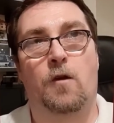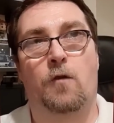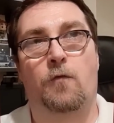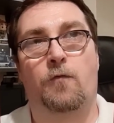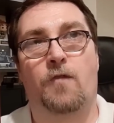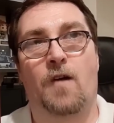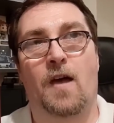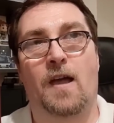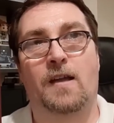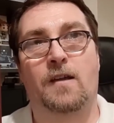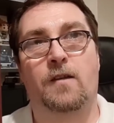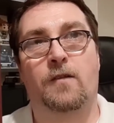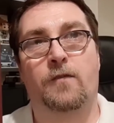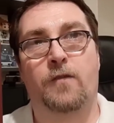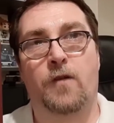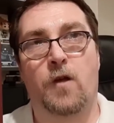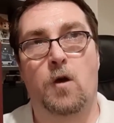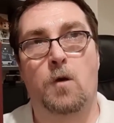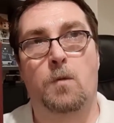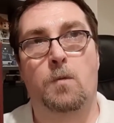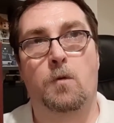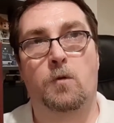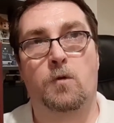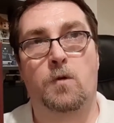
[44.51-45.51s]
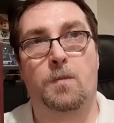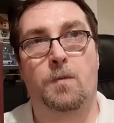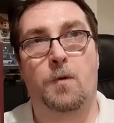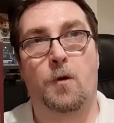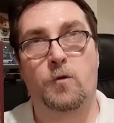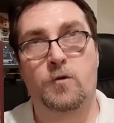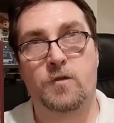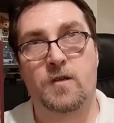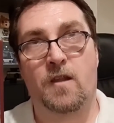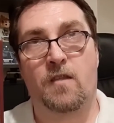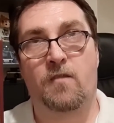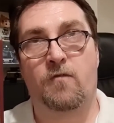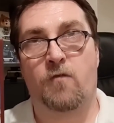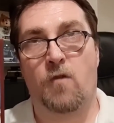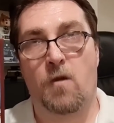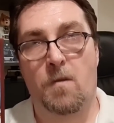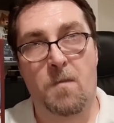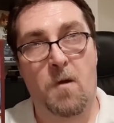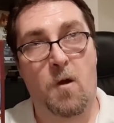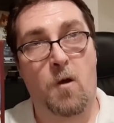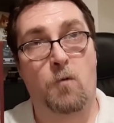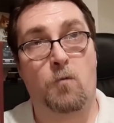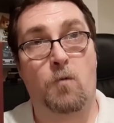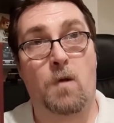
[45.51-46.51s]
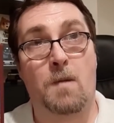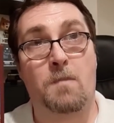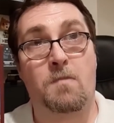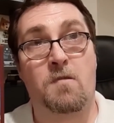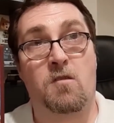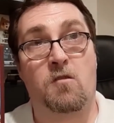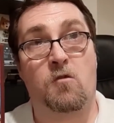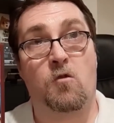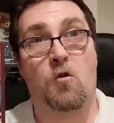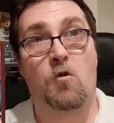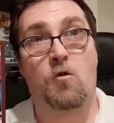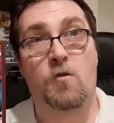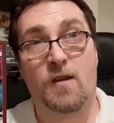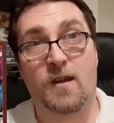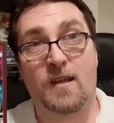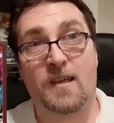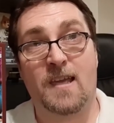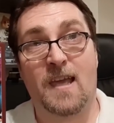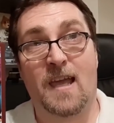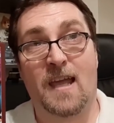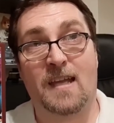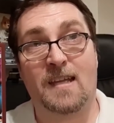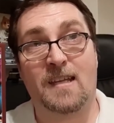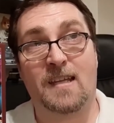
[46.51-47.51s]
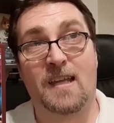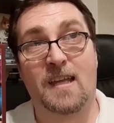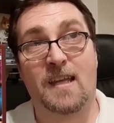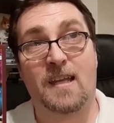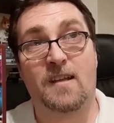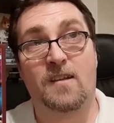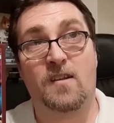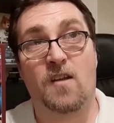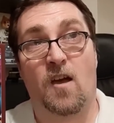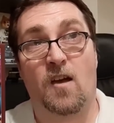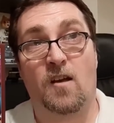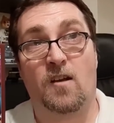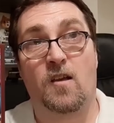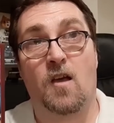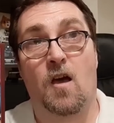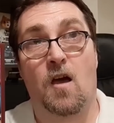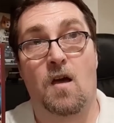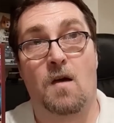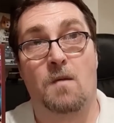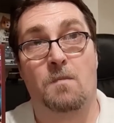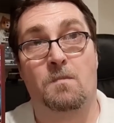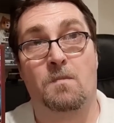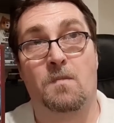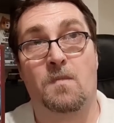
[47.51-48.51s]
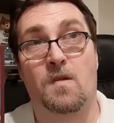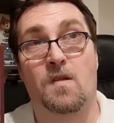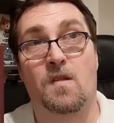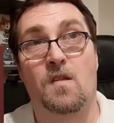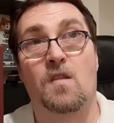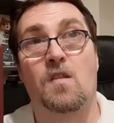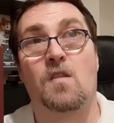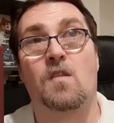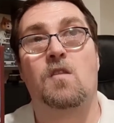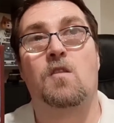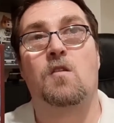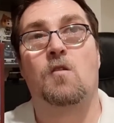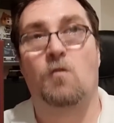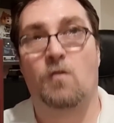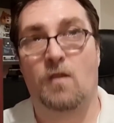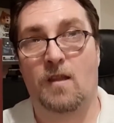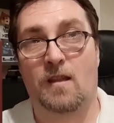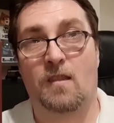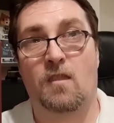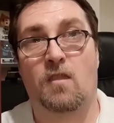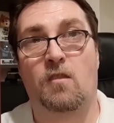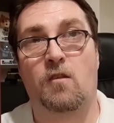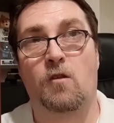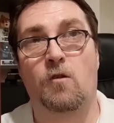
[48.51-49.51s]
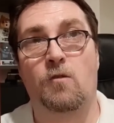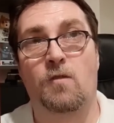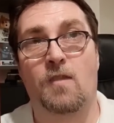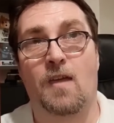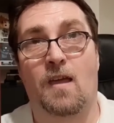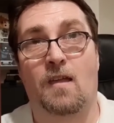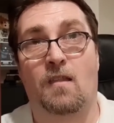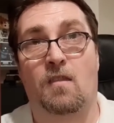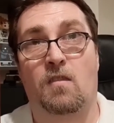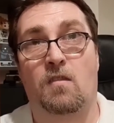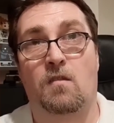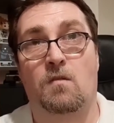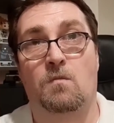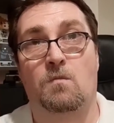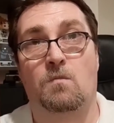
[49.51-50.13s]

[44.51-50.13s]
find available to purchase from our web store at cangeek.com. So let's do this.